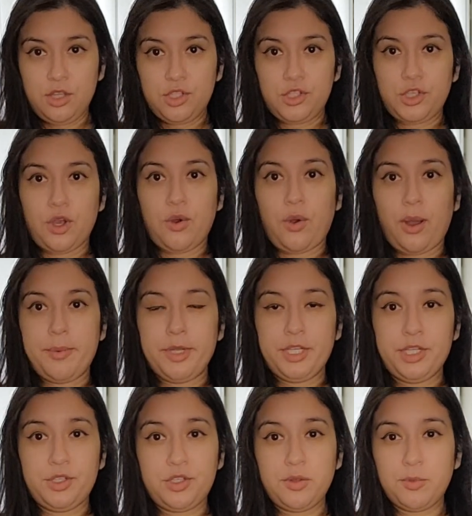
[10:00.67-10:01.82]
So I'm going
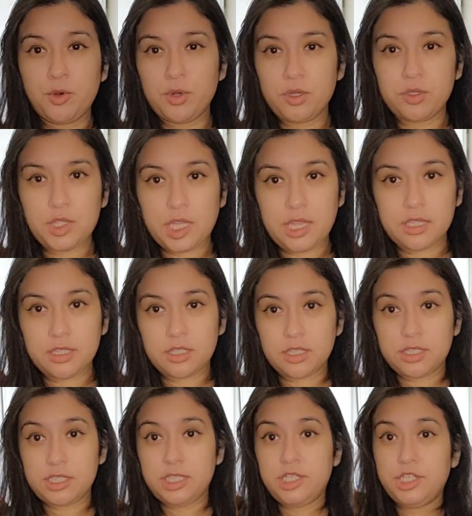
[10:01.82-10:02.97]
to do 2 more rows and then
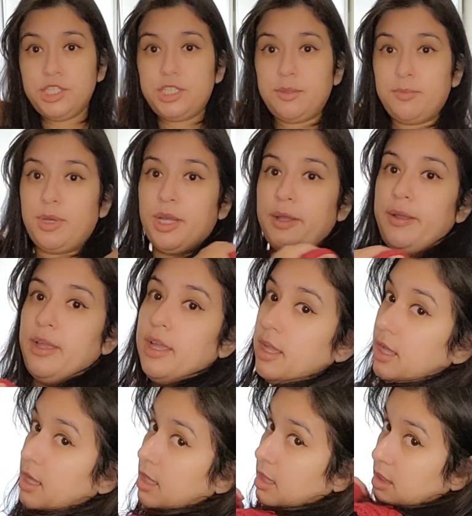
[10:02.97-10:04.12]
start decreasing, but
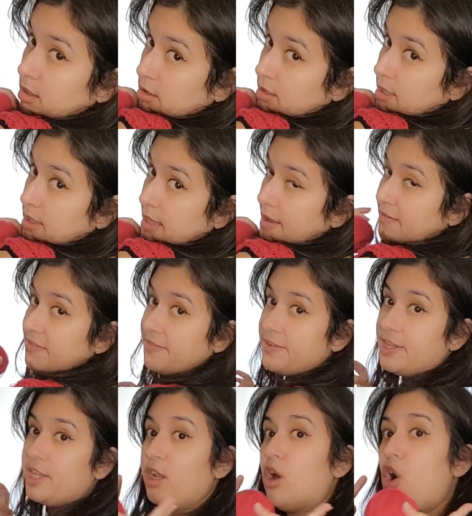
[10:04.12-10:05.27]
look at that
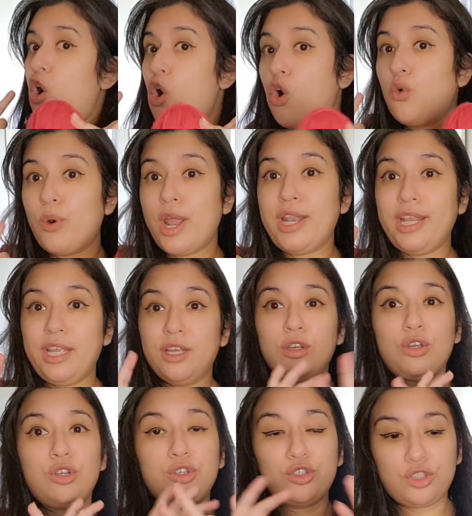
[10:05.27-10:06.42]
fit already,
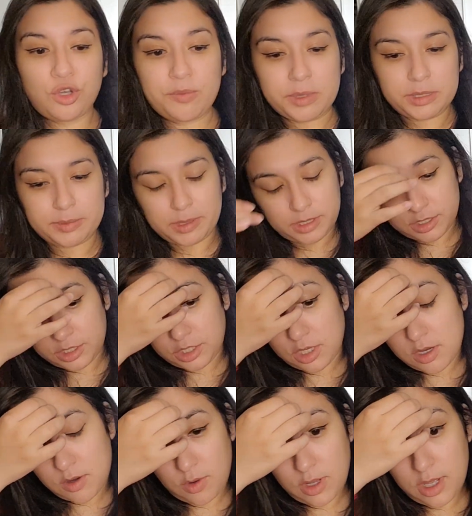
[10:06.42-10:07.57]
so much better.
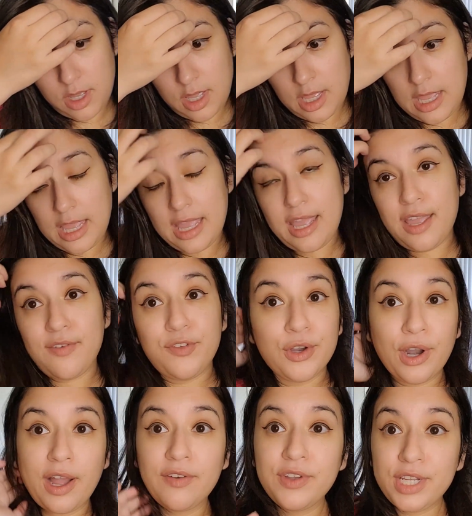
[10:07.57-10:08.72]
So if
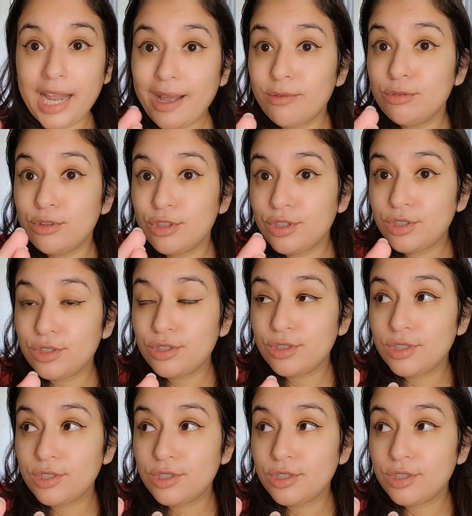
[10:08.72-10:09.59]
you're having doubts,